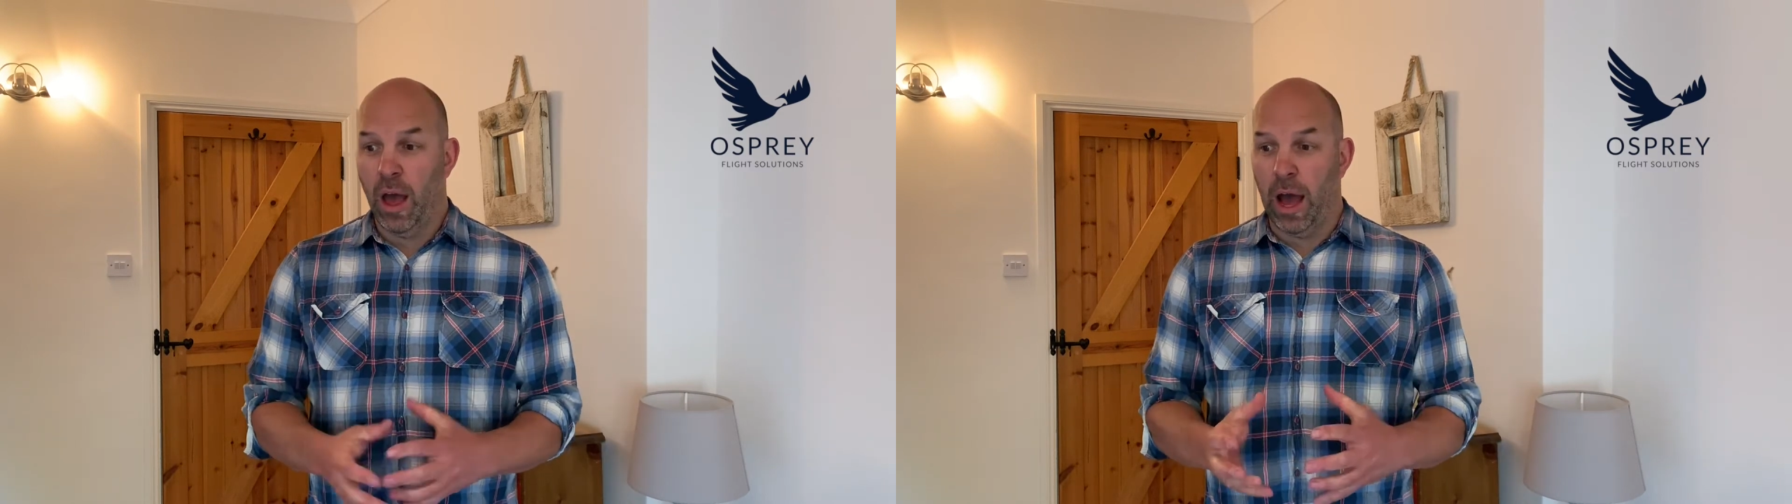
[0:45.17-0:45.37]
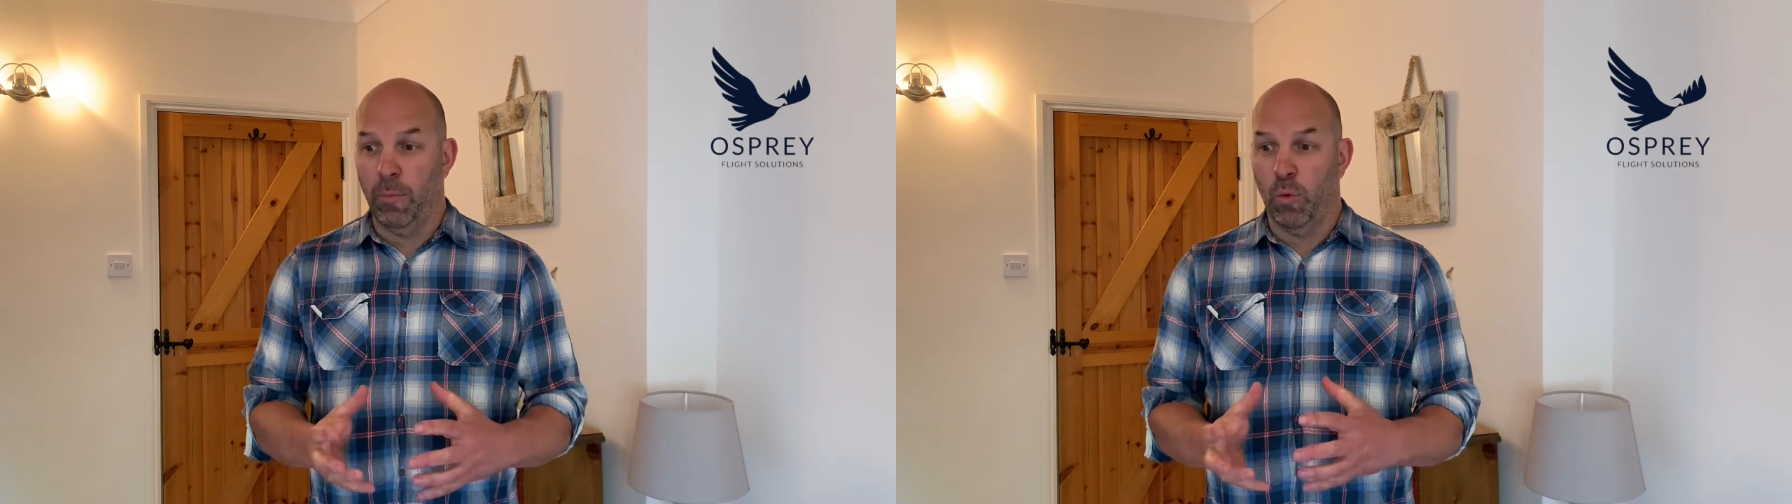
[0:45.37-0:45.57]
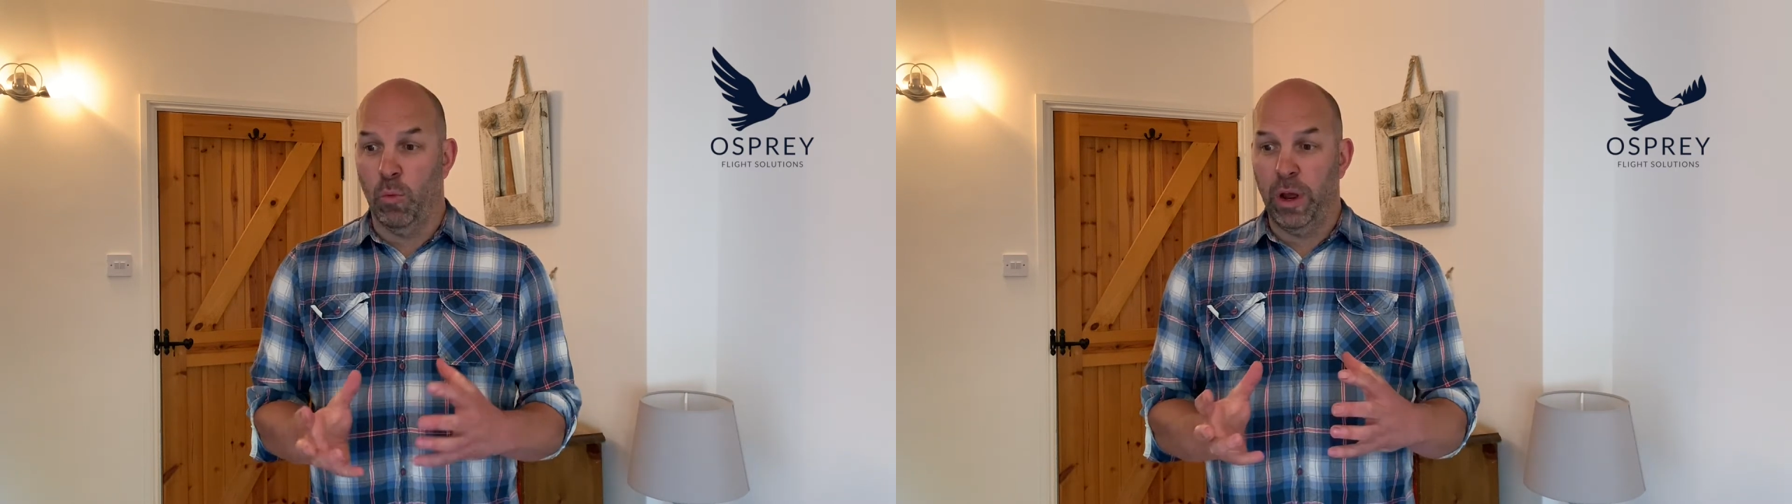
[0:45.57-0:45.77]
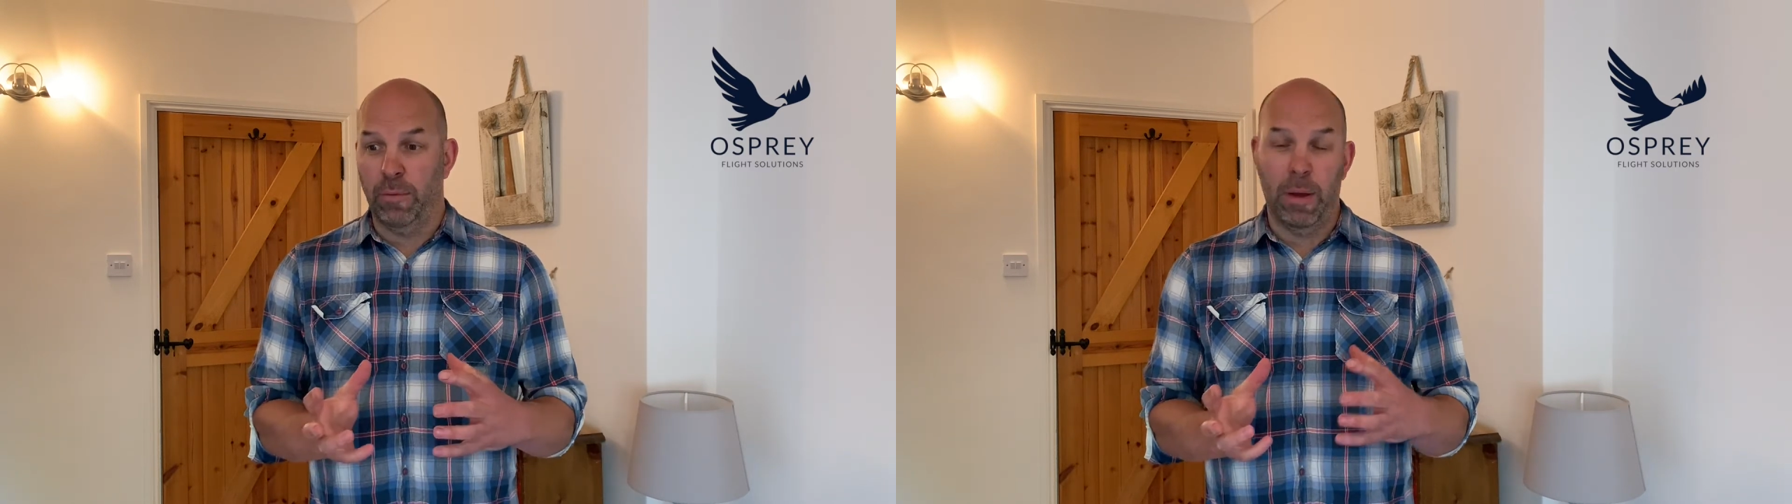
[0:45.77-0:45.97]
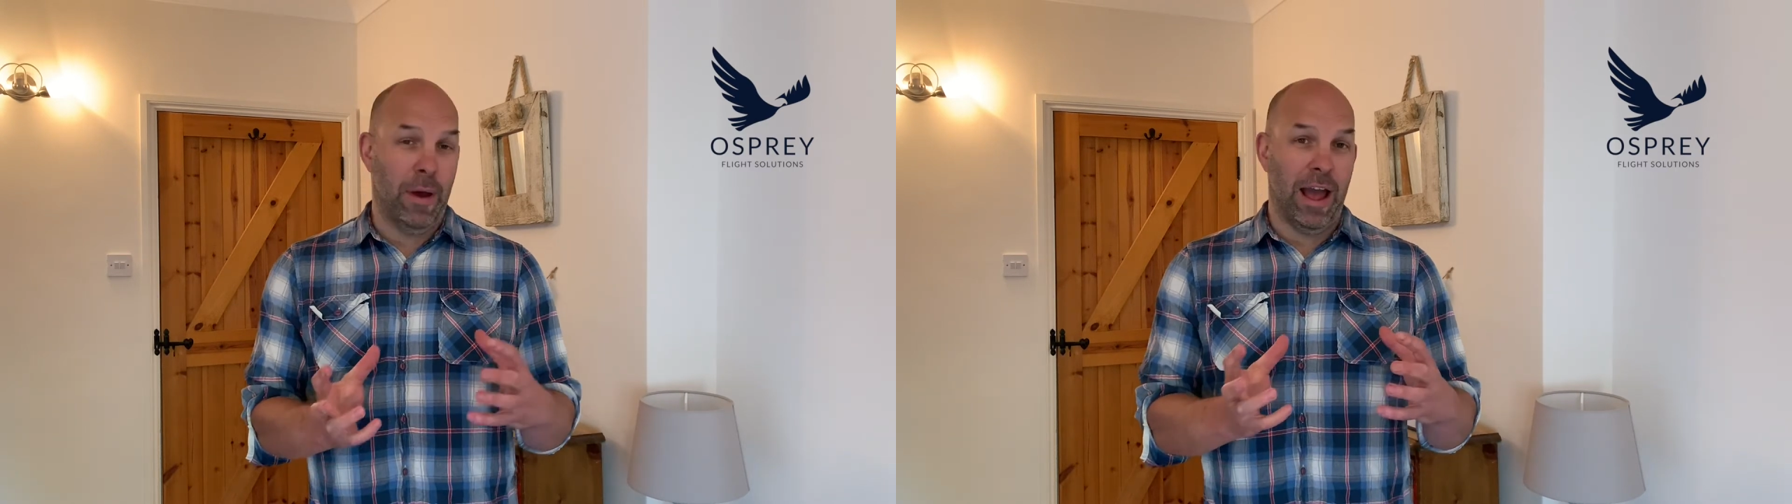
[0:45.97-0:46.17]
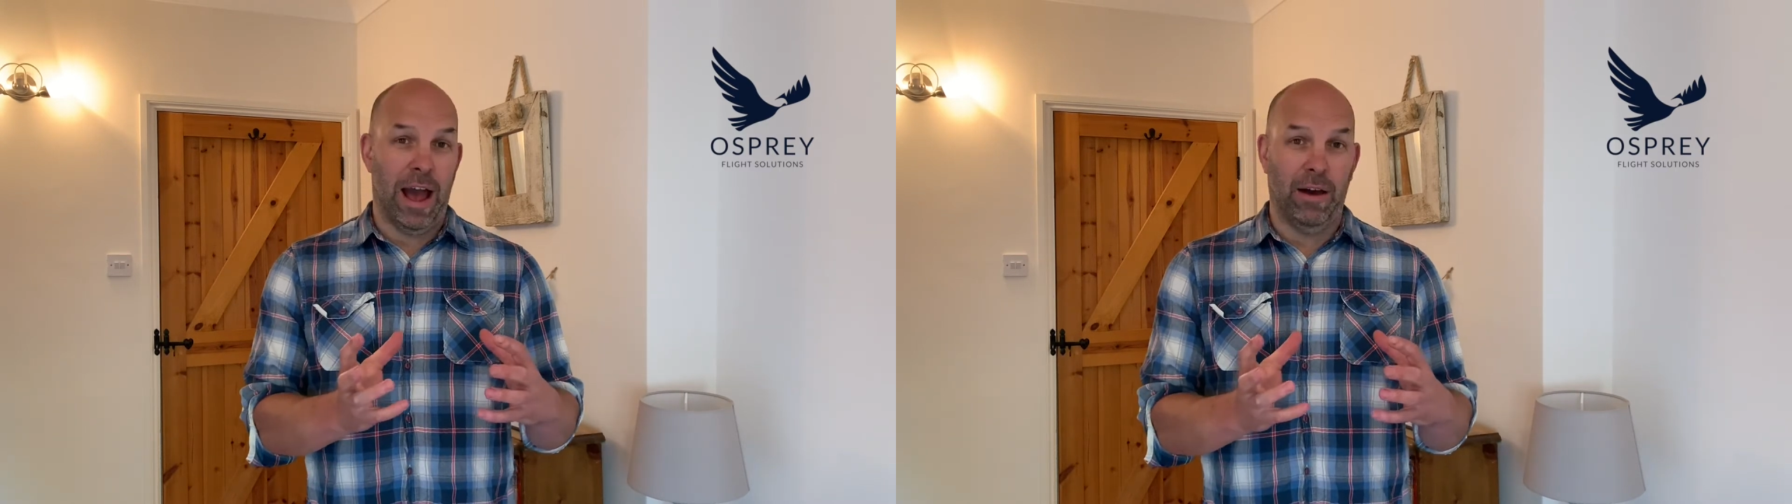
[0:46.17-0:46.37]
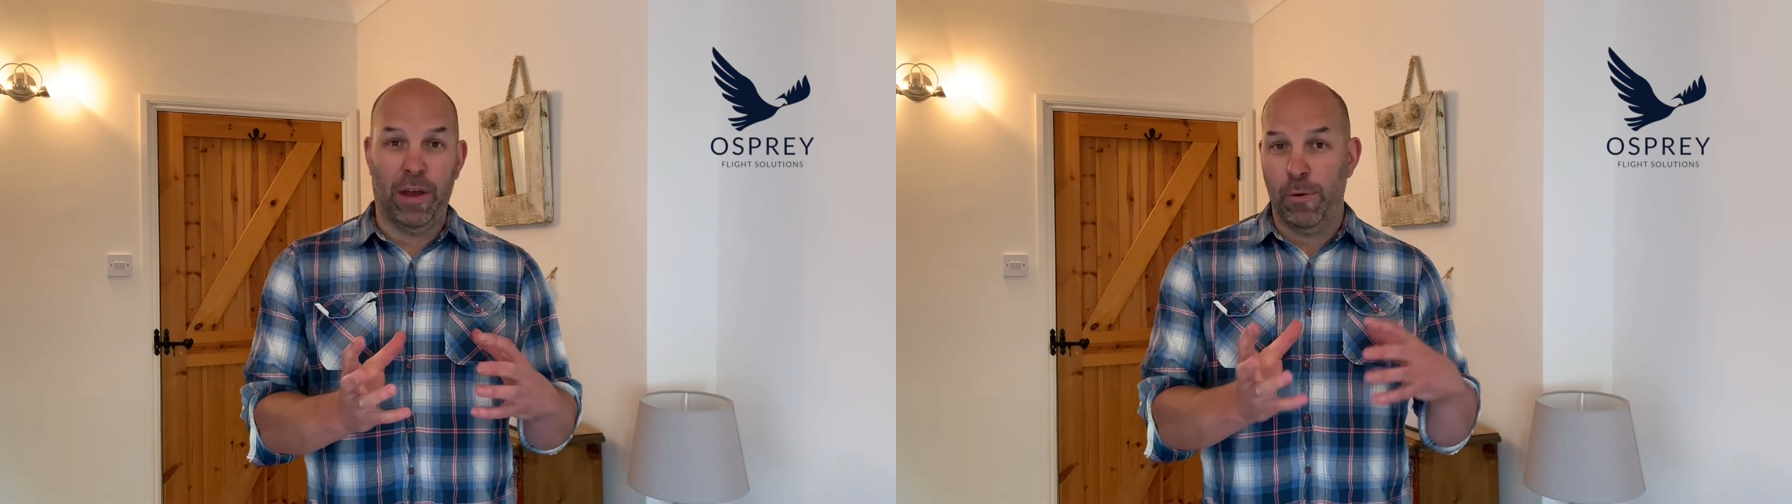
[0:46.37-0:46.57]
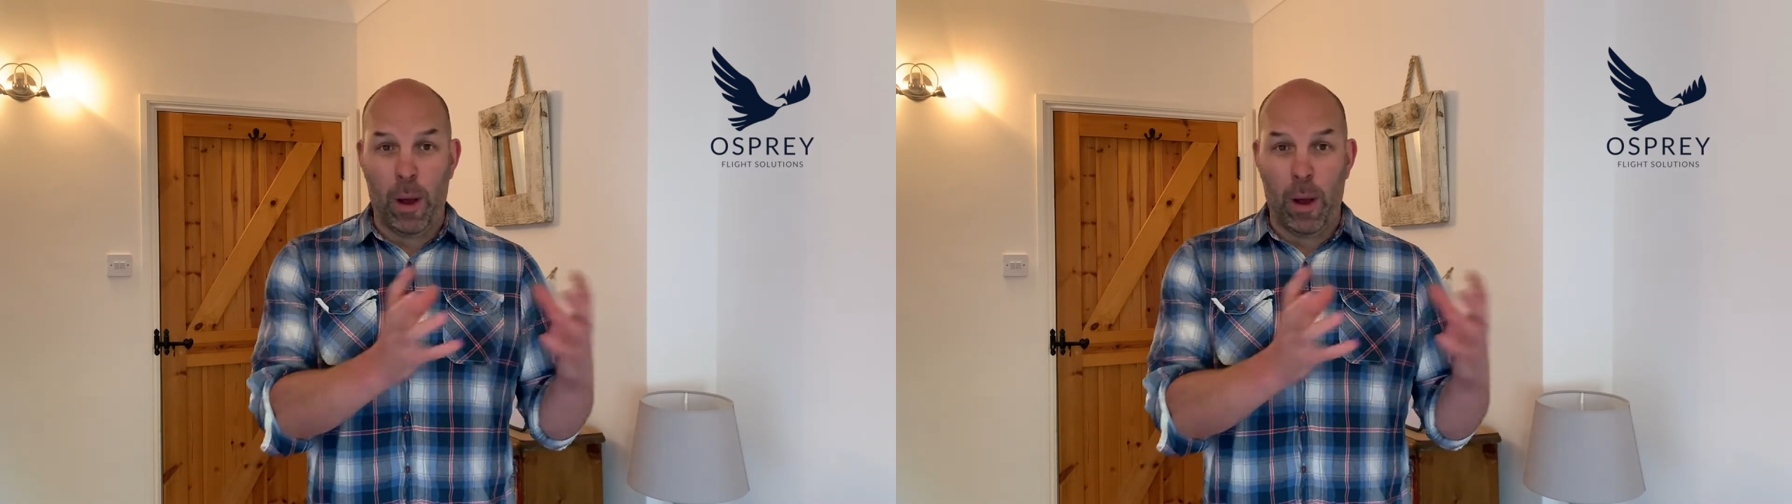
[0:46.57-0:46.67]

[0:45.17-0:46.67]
Um, one week we may have a